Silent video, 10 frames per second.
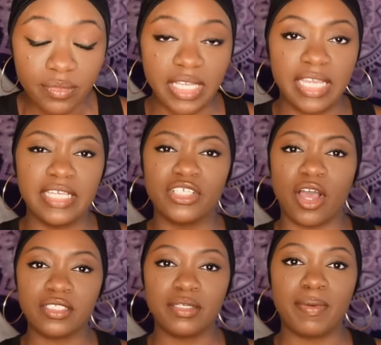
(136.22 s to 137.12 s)
He
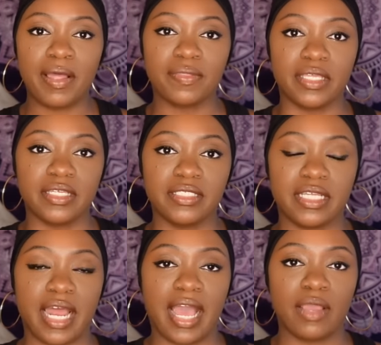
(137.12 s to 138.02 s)
talks about this,
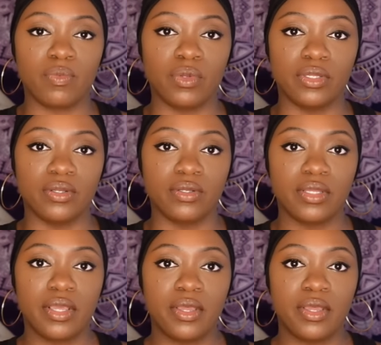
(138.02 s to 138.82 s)
and I will